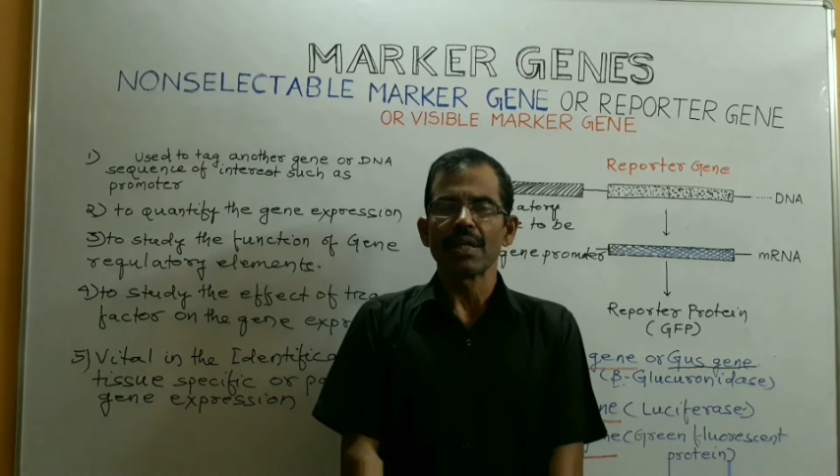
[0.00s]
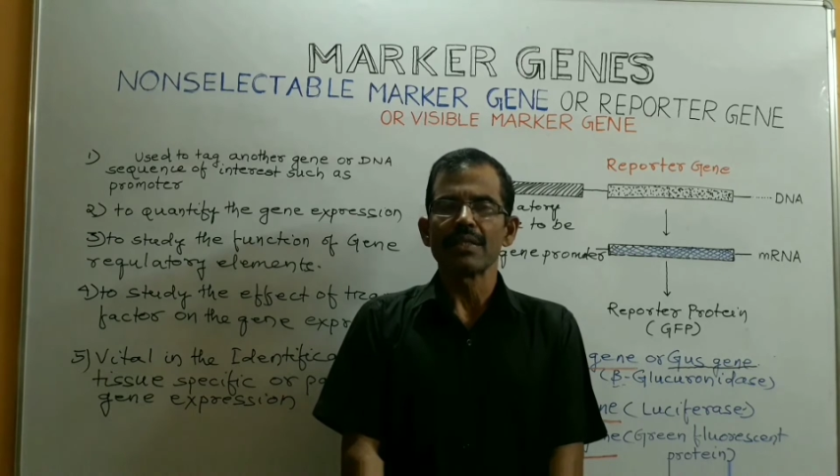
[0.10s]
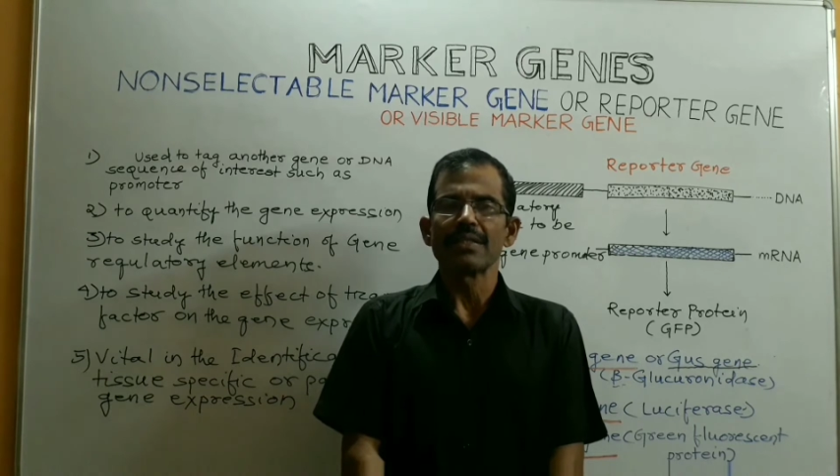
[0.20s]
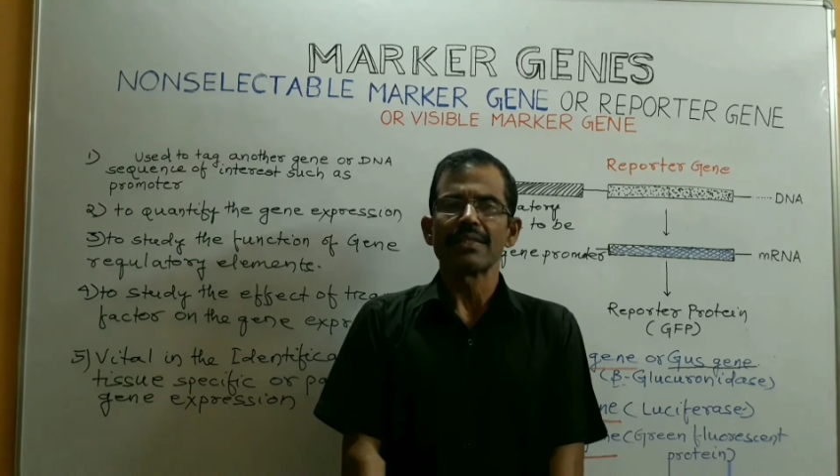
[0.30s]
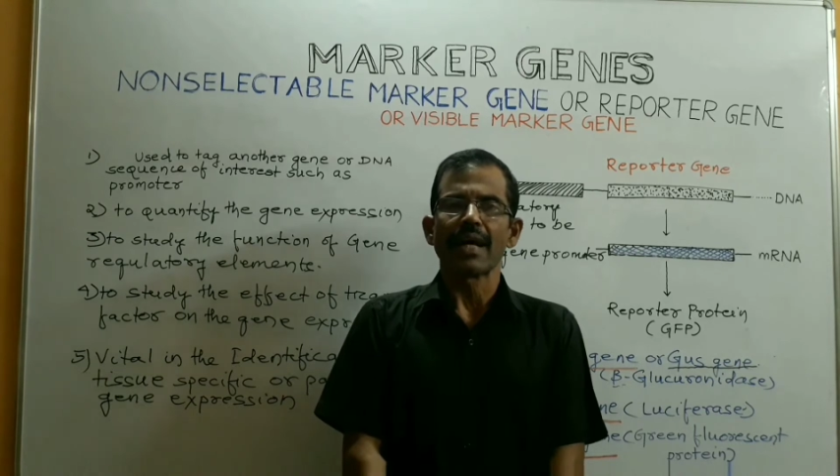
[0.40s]

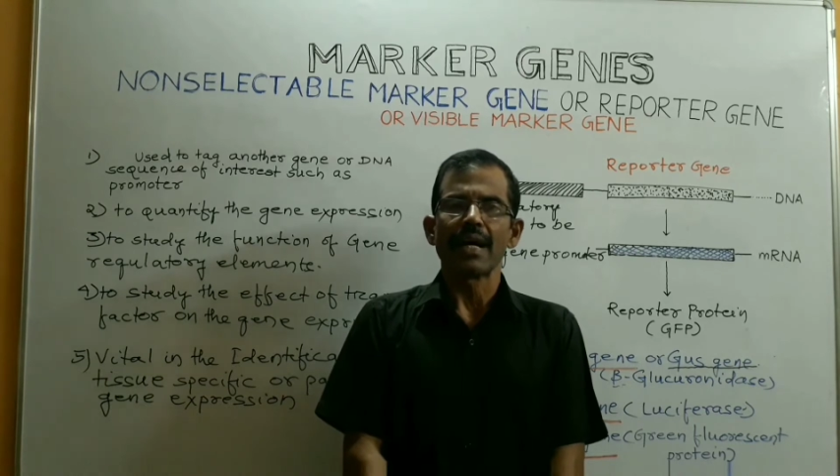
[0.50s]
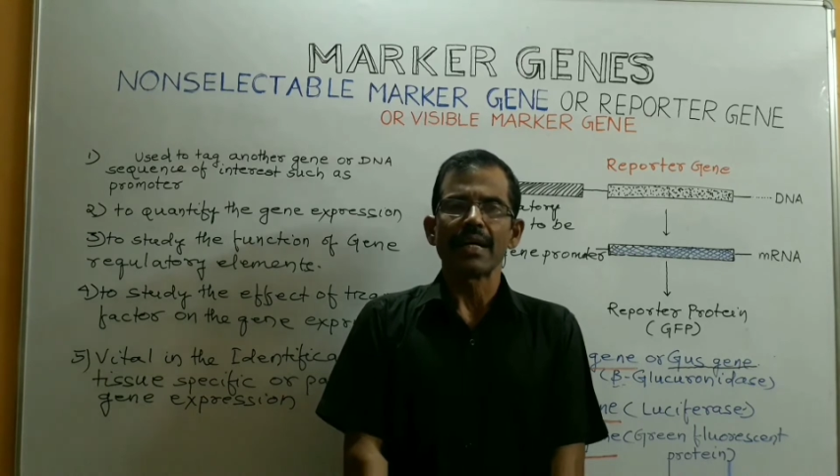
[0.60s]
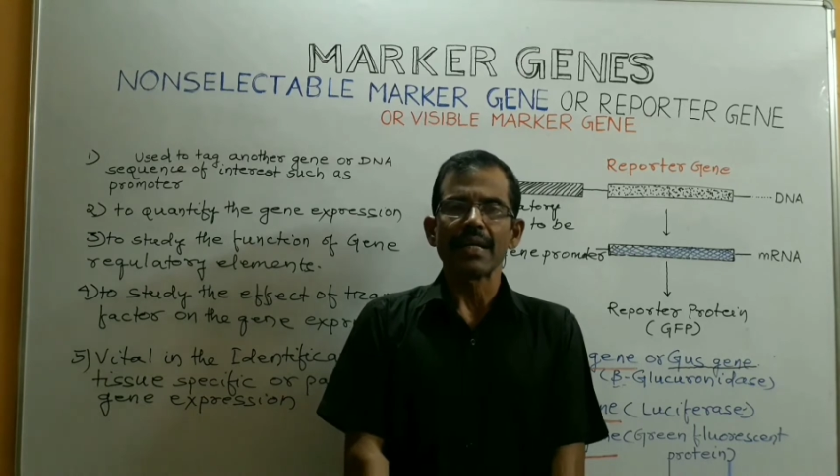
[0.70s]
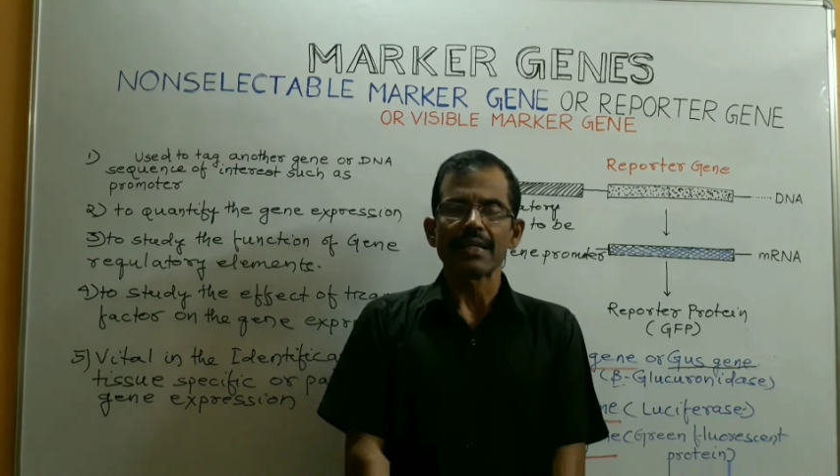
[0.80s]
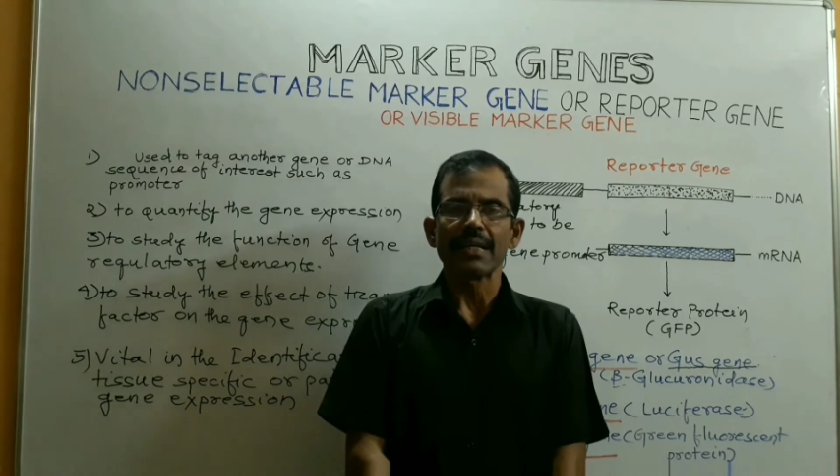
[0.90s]
is
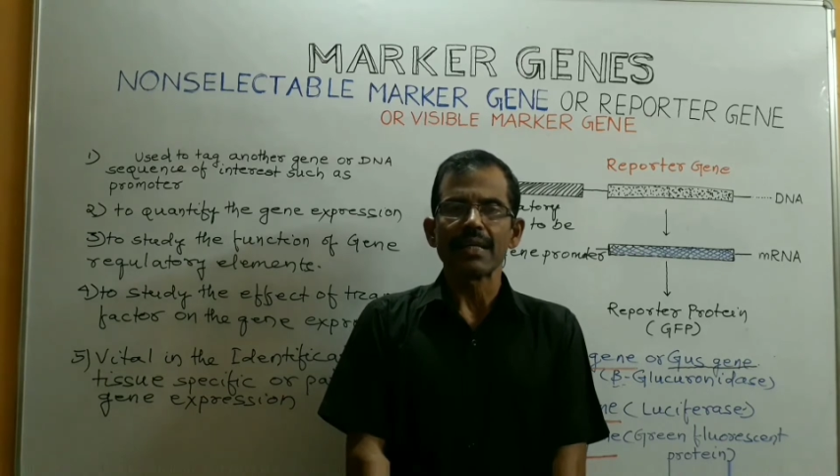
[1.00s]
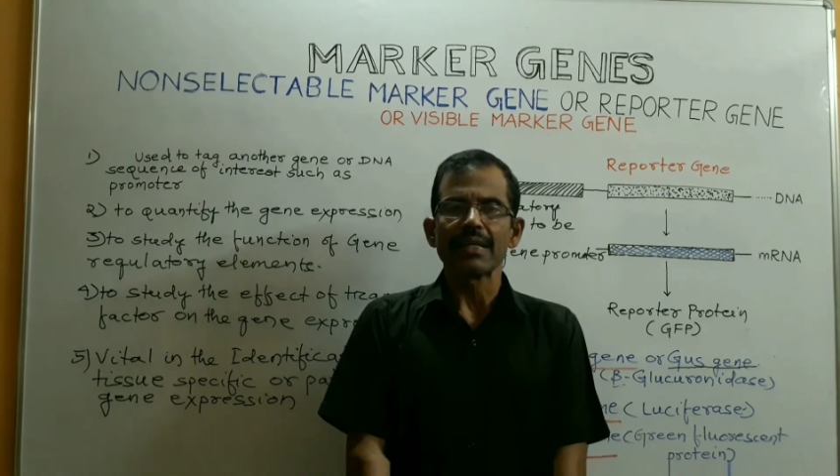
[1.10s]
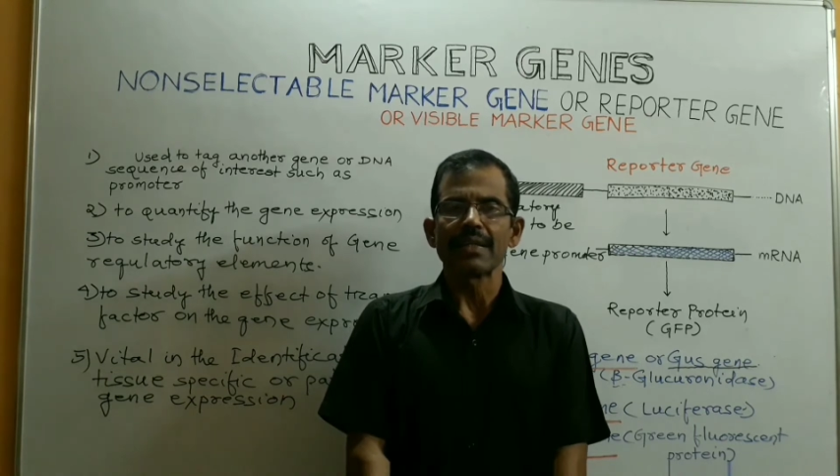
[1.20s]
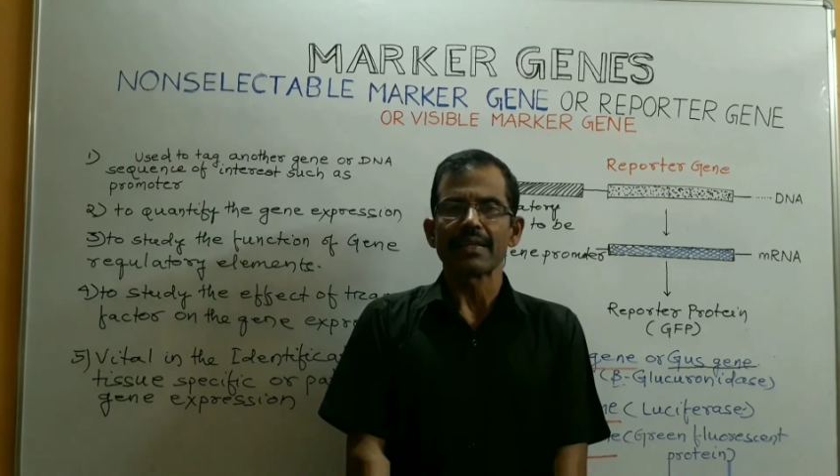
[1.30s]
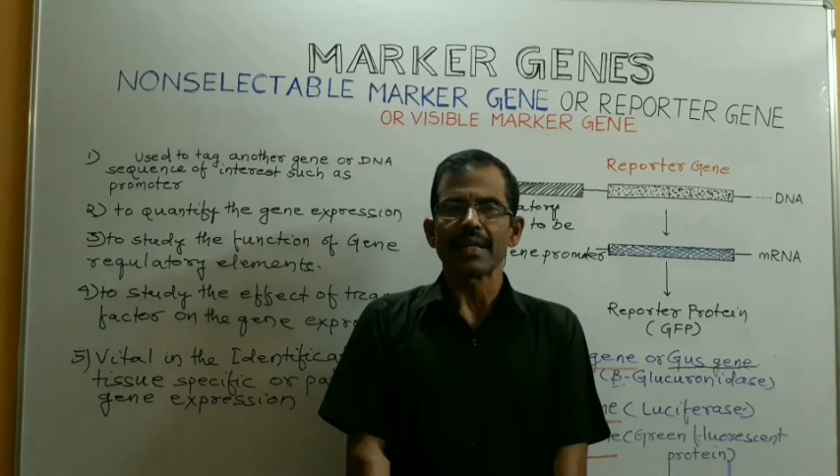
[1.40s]

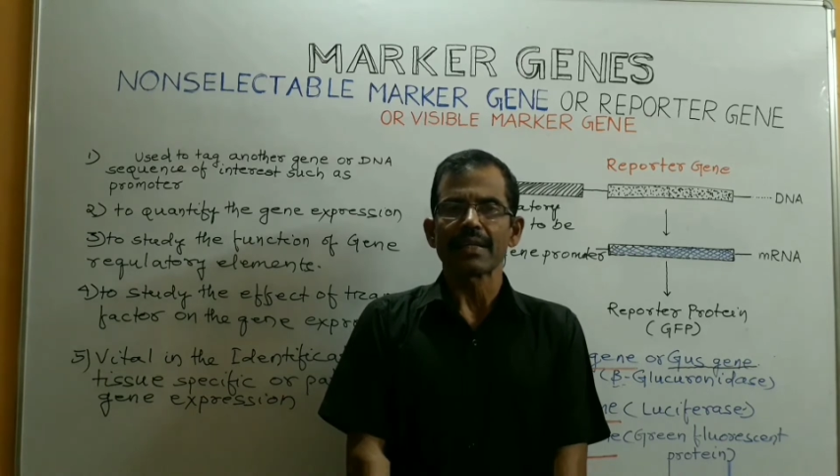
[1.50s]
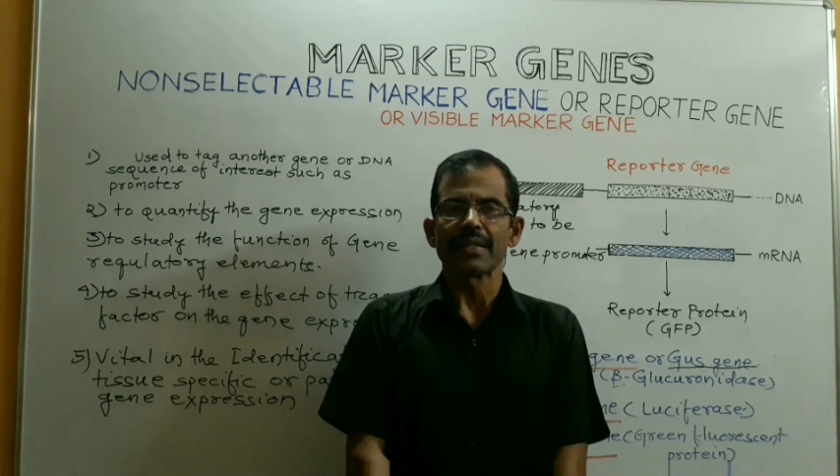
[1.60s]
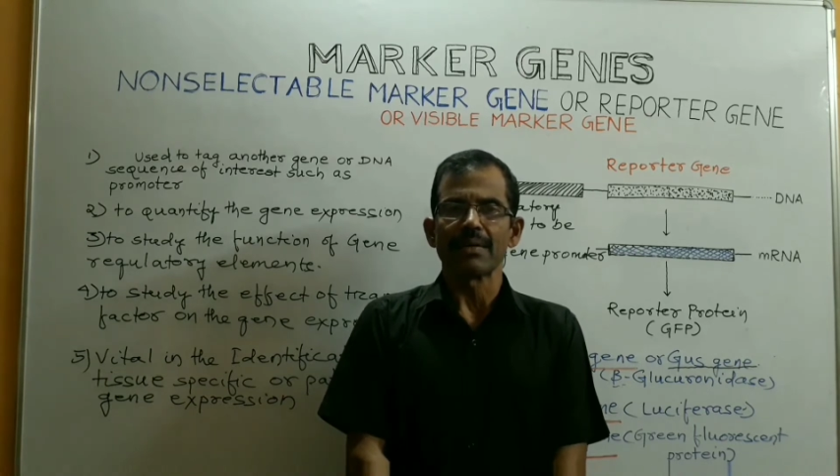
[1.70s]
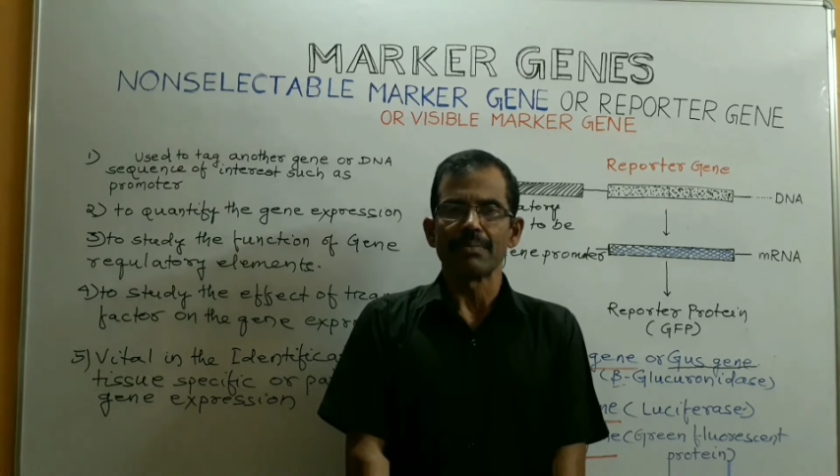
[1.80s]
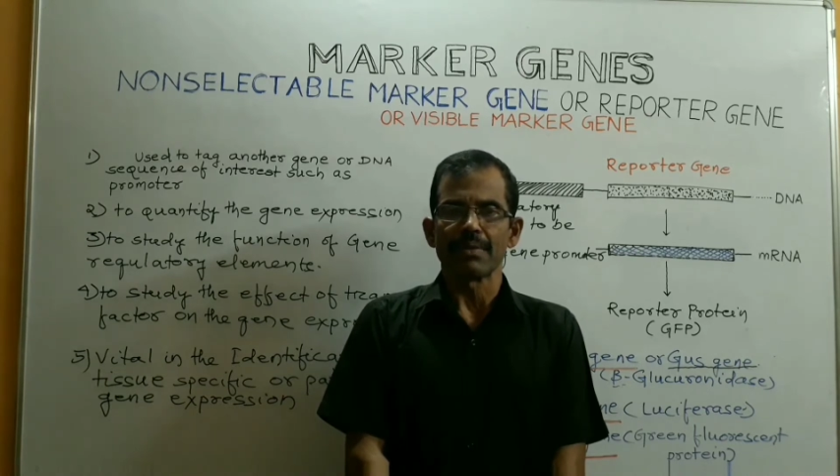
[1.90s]
directly
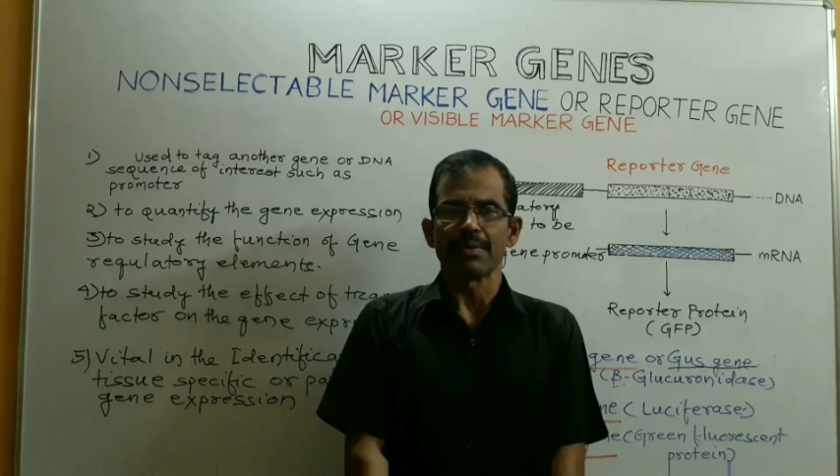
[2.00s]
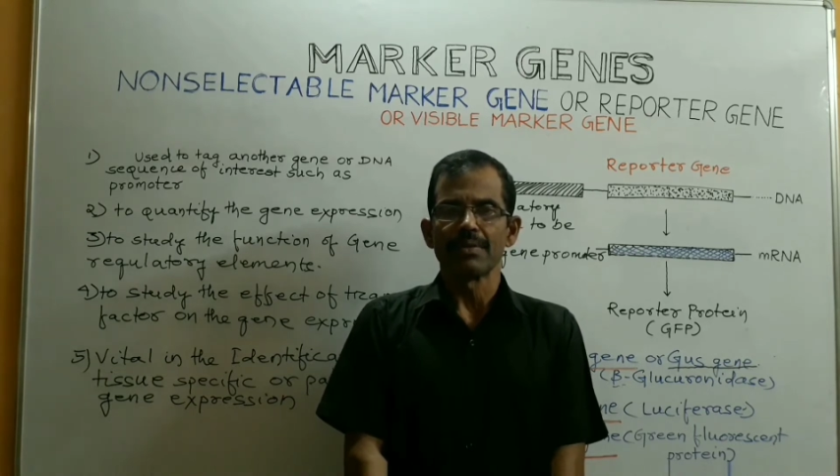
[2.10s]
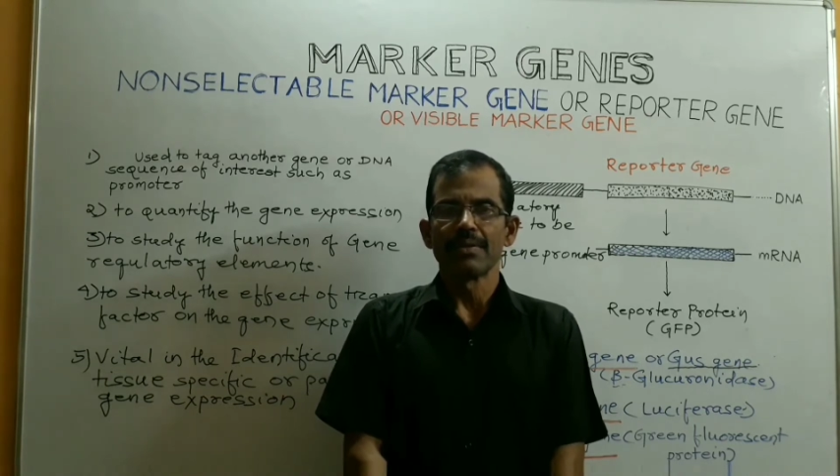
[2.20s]
detectable.